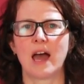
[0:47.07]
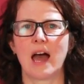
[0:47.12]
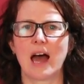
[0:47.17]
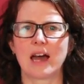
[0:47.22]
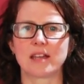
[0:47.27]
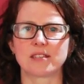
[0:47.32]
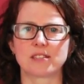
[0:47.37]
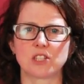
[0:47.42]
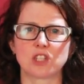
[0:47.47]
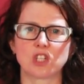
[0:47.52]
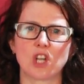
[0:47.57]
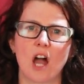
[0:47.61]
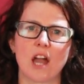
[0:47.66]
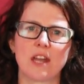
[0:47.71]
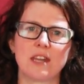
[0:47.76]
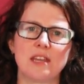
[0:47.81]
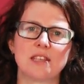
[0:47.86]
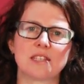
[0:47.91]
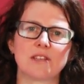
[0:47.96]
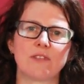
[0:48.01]
as the
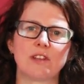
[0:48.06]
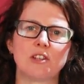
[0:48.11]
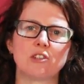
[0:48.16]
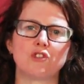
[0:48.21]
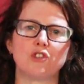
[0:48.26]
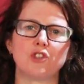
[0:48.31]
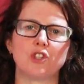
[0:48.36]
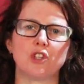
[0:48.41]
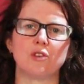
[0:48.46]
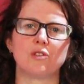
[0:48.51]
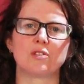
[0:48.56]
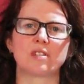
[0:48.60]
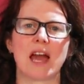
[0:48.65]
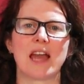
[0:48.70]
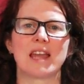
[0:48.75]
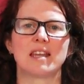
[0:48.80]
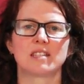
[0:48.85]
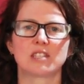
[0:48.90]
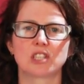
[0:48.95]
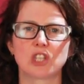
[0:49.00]
Chinese have introduced
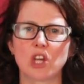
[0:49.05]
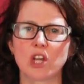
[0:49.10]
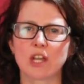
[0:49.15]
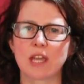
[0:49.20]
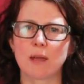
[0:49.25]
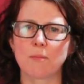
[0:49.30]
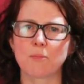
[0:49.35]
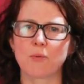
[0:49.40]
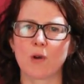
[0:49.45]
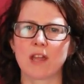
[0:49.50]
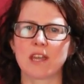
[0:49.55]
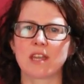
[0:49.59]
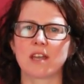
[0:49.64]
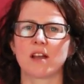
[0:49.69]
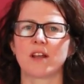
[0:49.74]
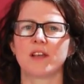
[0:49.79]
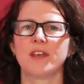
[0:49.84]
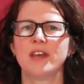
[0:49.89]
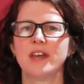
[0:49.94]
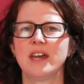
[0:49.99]
a circuit
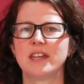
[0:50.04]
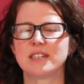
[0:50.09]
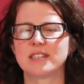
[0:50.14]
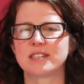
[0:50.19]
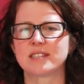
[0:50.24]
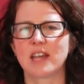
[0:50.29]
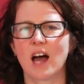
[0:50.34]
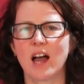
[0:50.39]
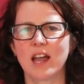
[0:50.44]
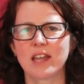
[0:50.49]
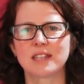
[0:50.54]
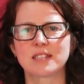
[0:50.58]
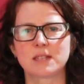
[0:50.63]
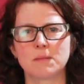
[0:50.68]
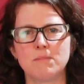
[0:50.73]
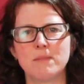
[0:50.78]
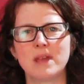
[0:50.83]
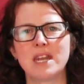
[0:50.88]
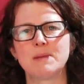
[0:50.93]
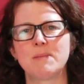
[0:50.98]
breaker designed to
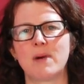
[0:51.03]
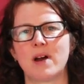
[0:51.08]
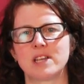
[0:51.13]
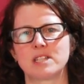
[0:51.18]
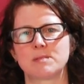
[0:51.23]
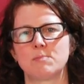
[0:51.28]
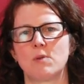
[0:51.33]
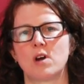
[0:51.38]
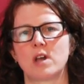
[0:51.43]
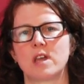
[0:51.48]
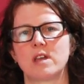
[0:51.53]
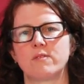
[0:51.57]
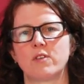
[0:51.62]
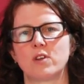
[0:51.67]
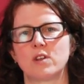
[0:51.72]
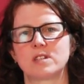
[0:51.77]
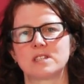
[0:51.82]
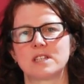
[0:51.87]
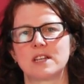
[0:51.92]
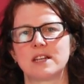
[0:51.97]
minimise market
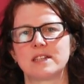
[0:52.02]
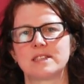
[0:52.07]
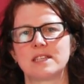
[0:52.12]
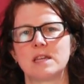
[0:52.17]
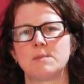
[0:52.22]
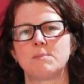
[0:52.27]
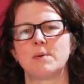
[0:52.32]
volatility,